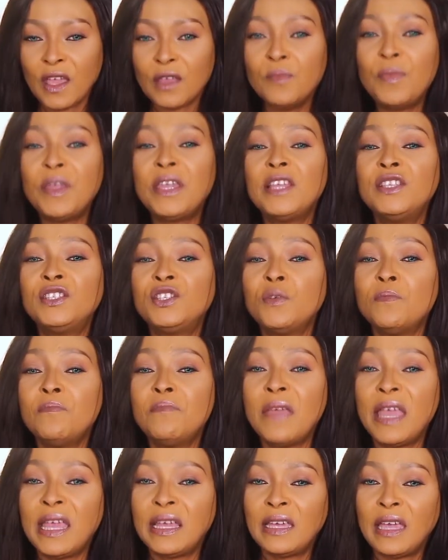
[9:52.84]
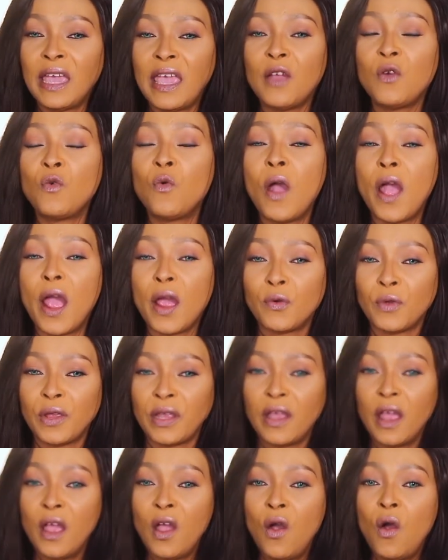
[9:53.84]
begin to make
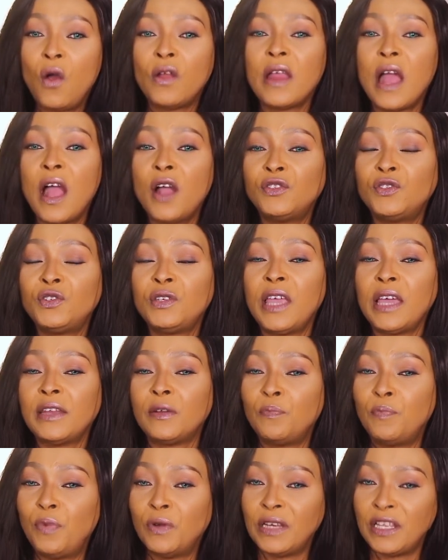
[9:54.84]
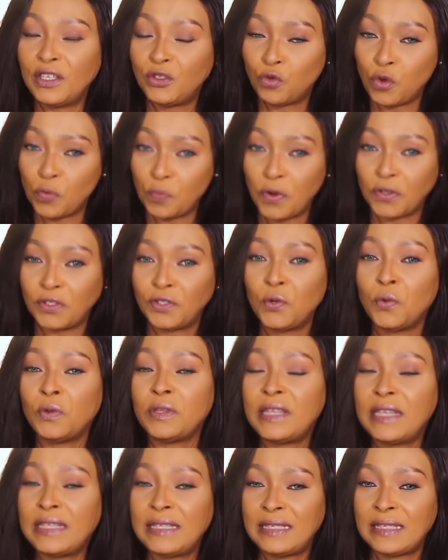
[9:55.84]
inquiry on how to get a police report so
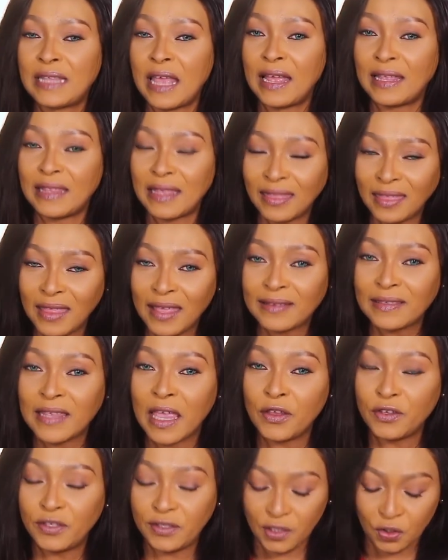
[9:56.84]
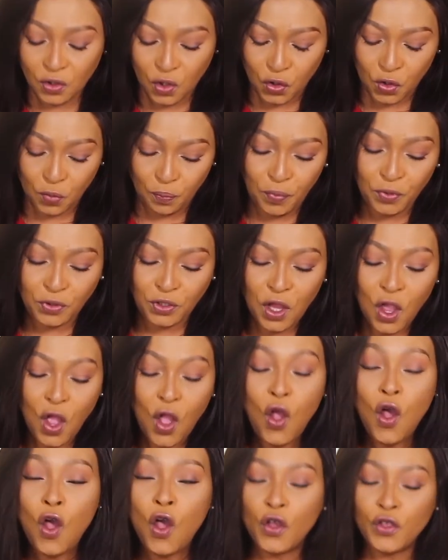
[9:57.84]
these are the things that you're still going to put
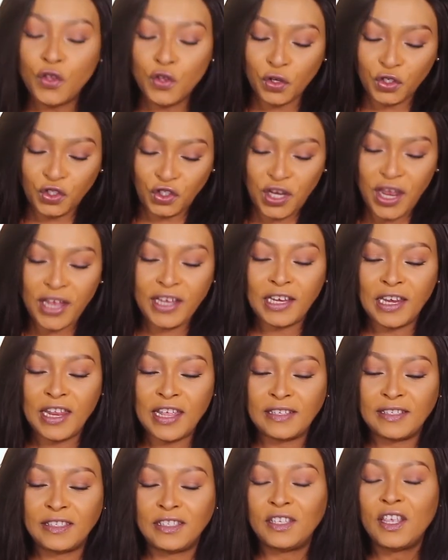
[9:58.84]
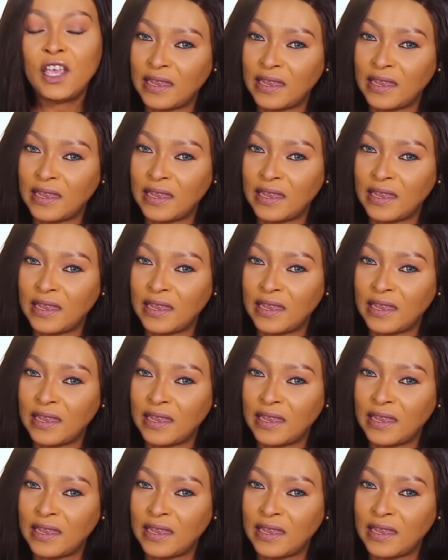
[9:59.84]
on your checklist